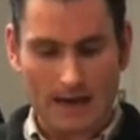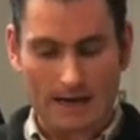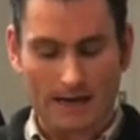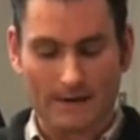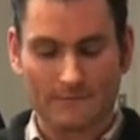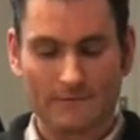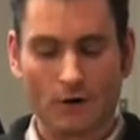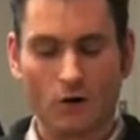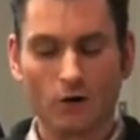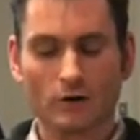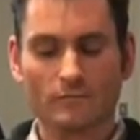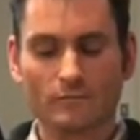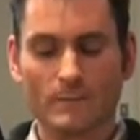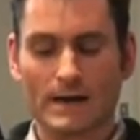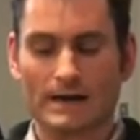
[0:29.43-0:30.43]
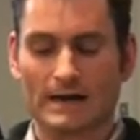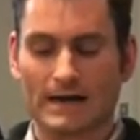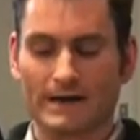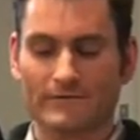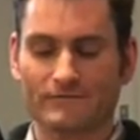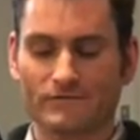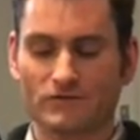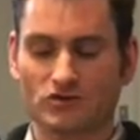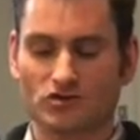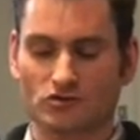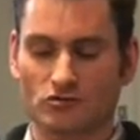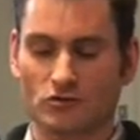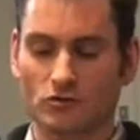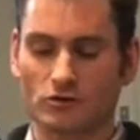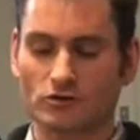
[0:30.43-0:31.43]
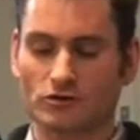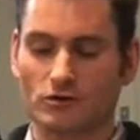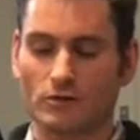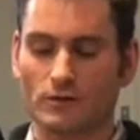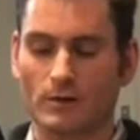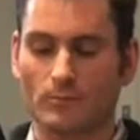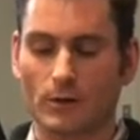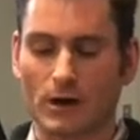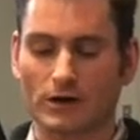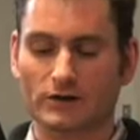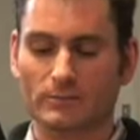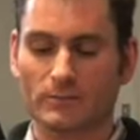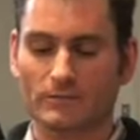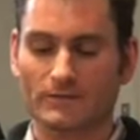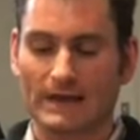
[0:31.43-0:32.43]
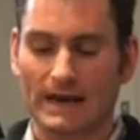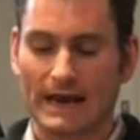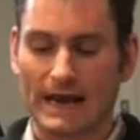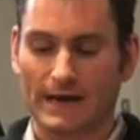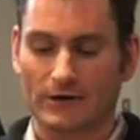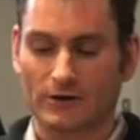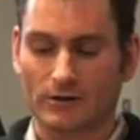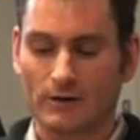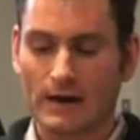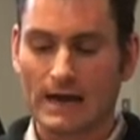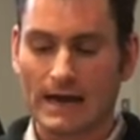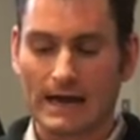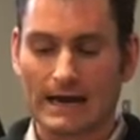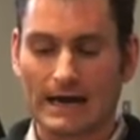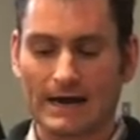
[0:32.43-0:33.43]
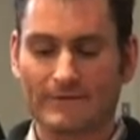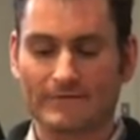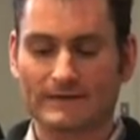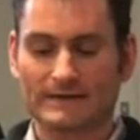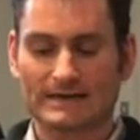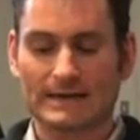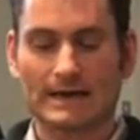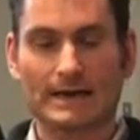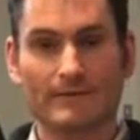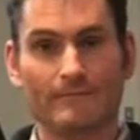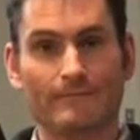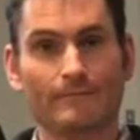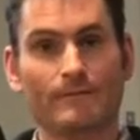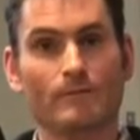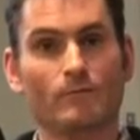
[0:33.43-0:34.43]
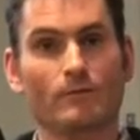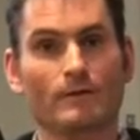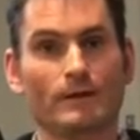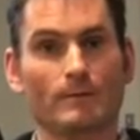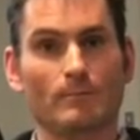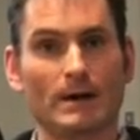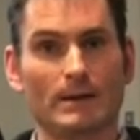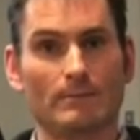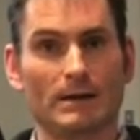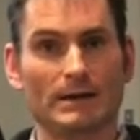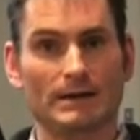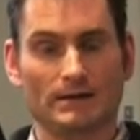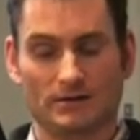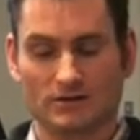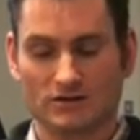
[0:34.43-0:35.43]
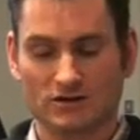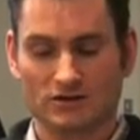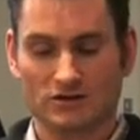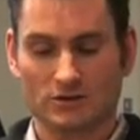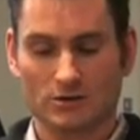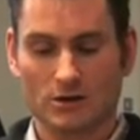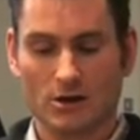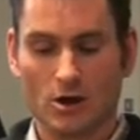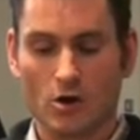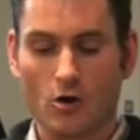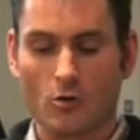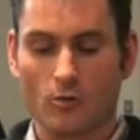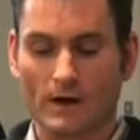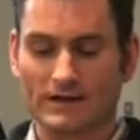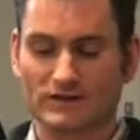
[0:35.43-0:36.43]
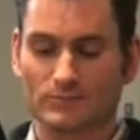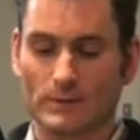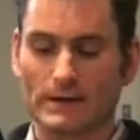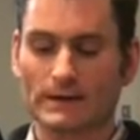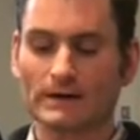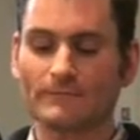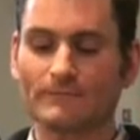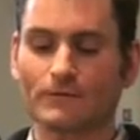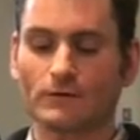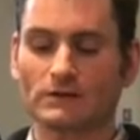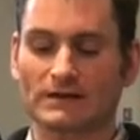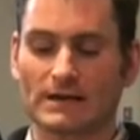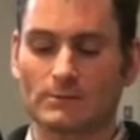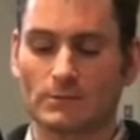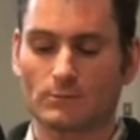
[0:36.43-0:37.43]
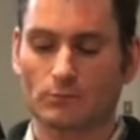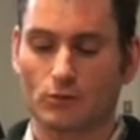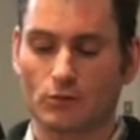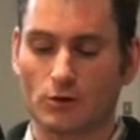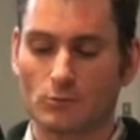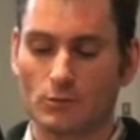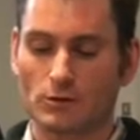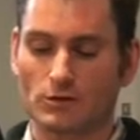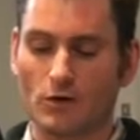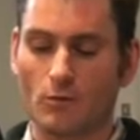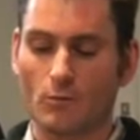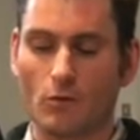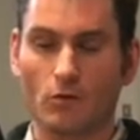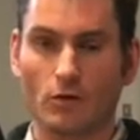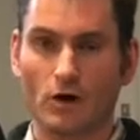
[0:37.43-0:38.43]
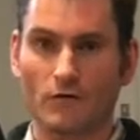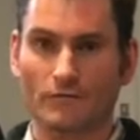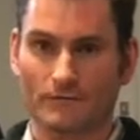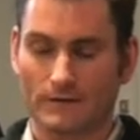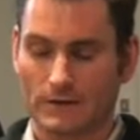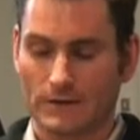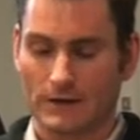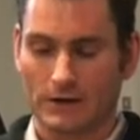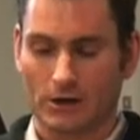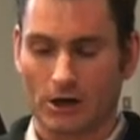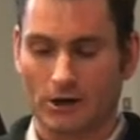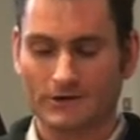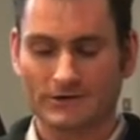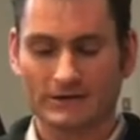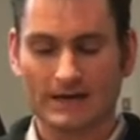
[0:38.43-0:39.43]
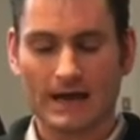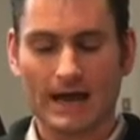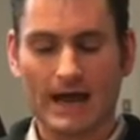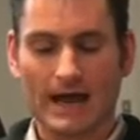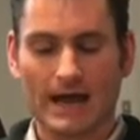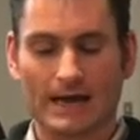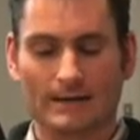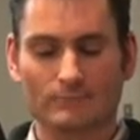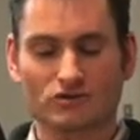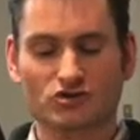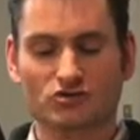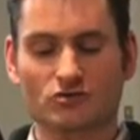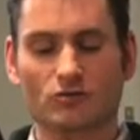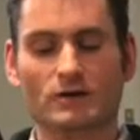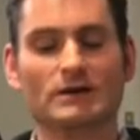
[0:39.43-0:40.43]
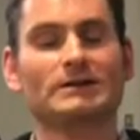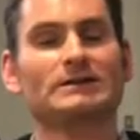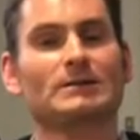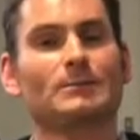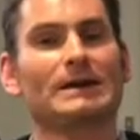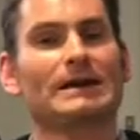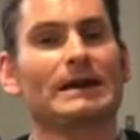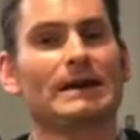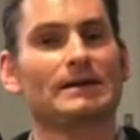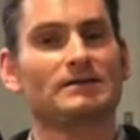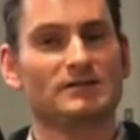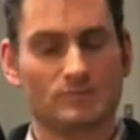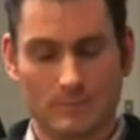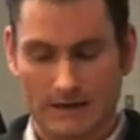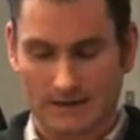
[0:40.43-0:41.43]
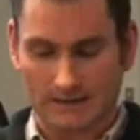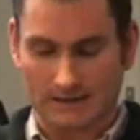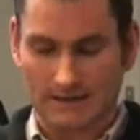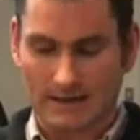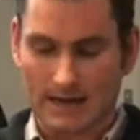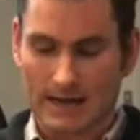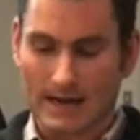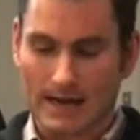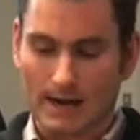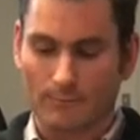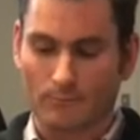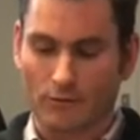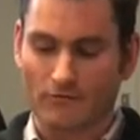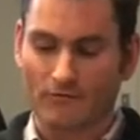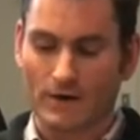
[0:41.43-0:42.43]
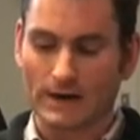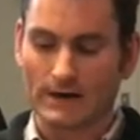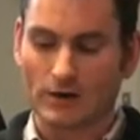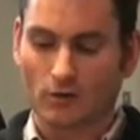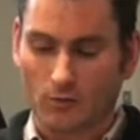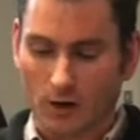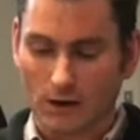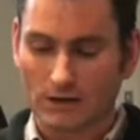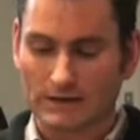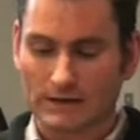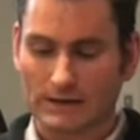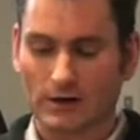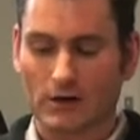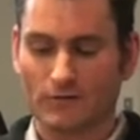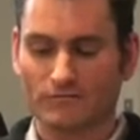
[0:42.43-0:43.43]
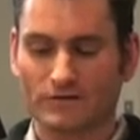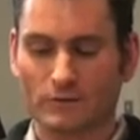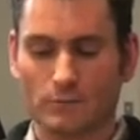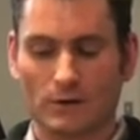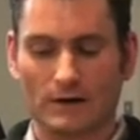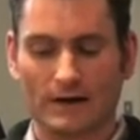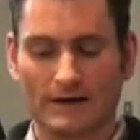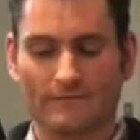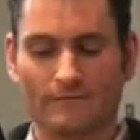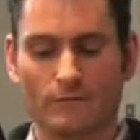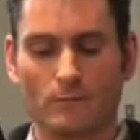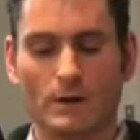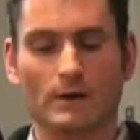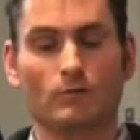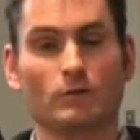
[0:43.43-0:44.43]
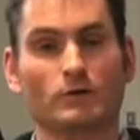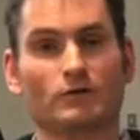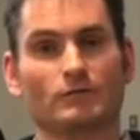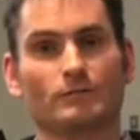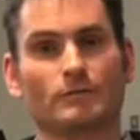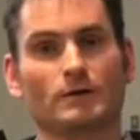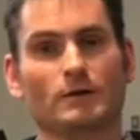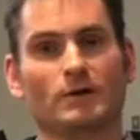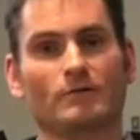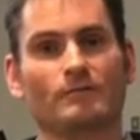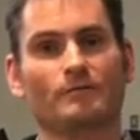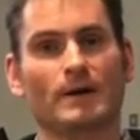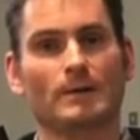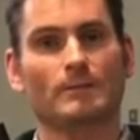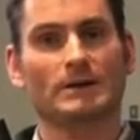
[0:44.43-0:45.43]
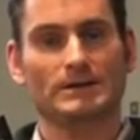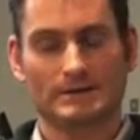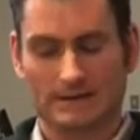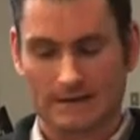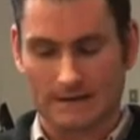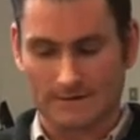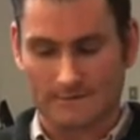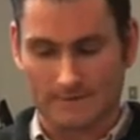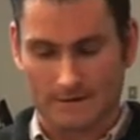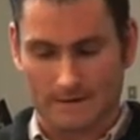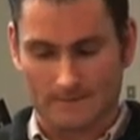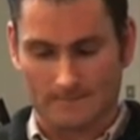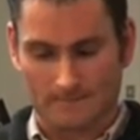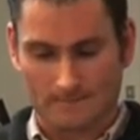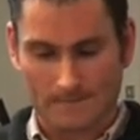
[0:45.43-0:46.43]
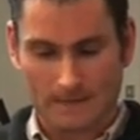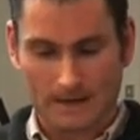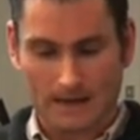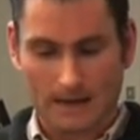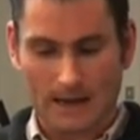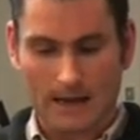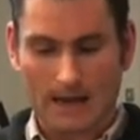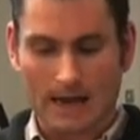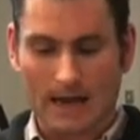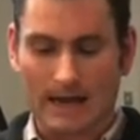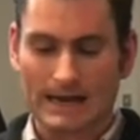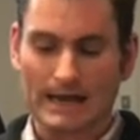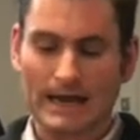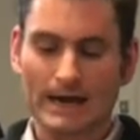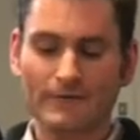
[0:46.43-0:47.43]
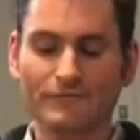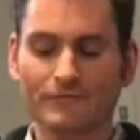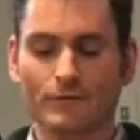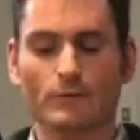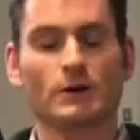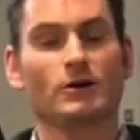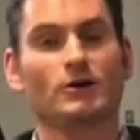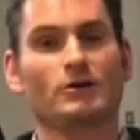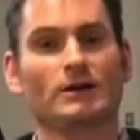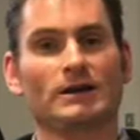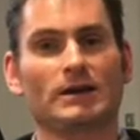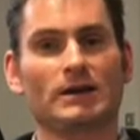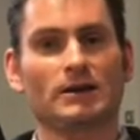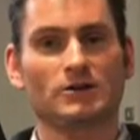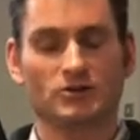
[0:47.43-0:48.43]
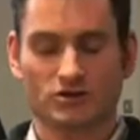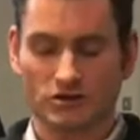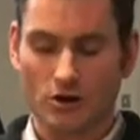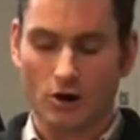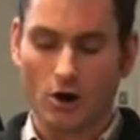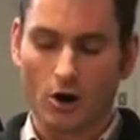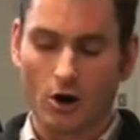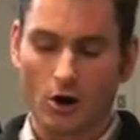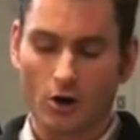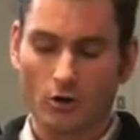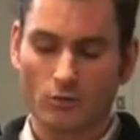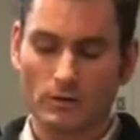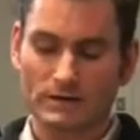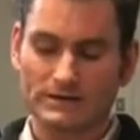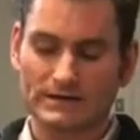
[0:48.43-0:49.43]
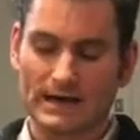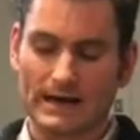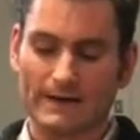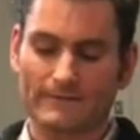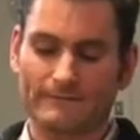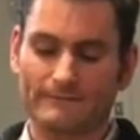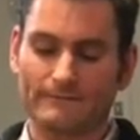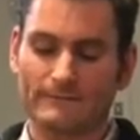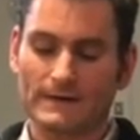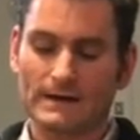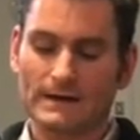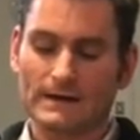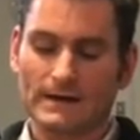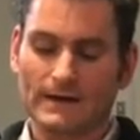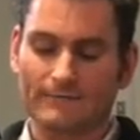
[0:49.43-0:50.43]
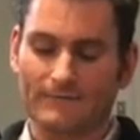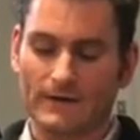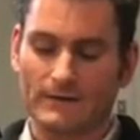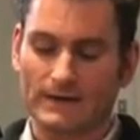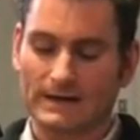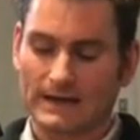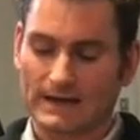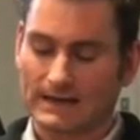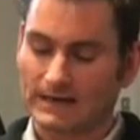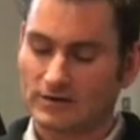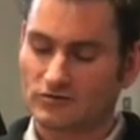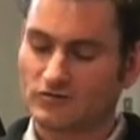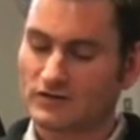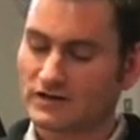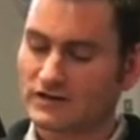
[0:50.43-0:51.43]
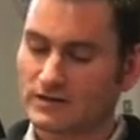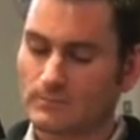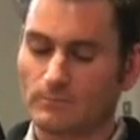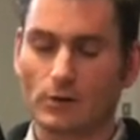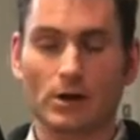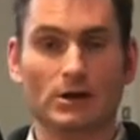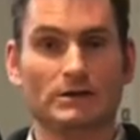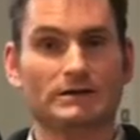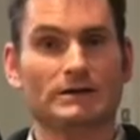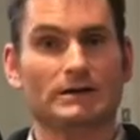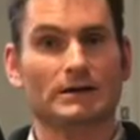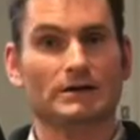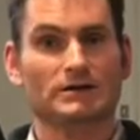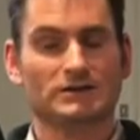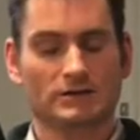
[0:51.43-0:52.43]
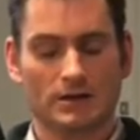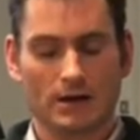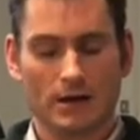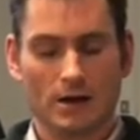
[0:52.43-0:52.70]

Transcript: I have all of my life struggled on the bottom of the ladder and having to live within my means. Whilst being in full-time employment, more often than not, I am struggling to make ends meet and provide a quality and comfortable life for my wonderful young family to live in. I have, from an early age, always have a very keen interest in politics.